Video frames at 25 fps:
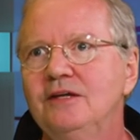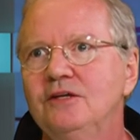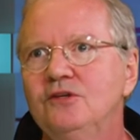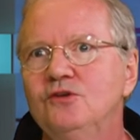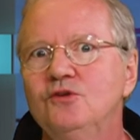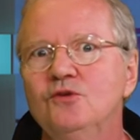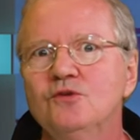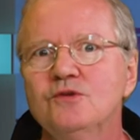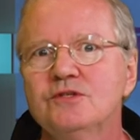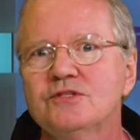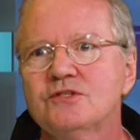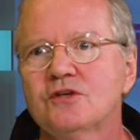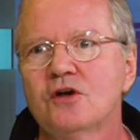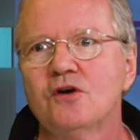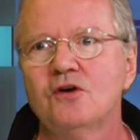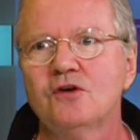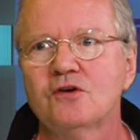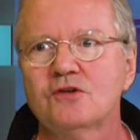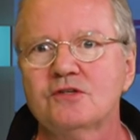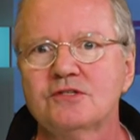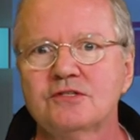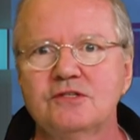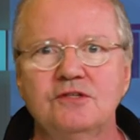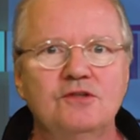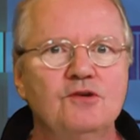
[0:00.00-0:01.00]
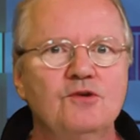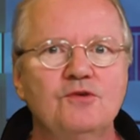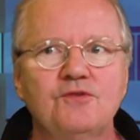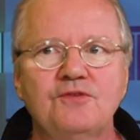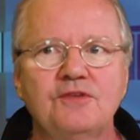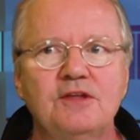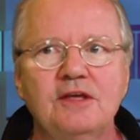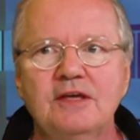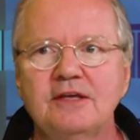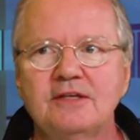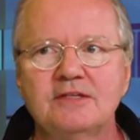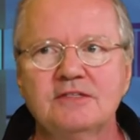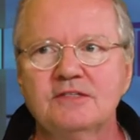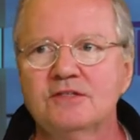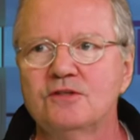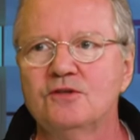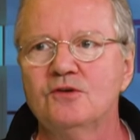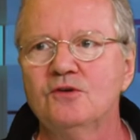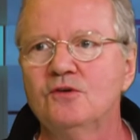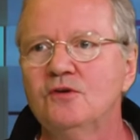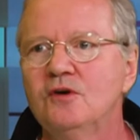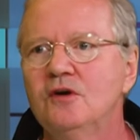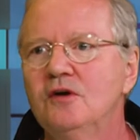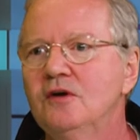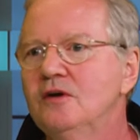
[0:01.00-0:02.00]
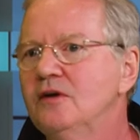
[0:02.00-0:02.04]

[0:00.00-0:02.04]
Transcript: new songs, new things, new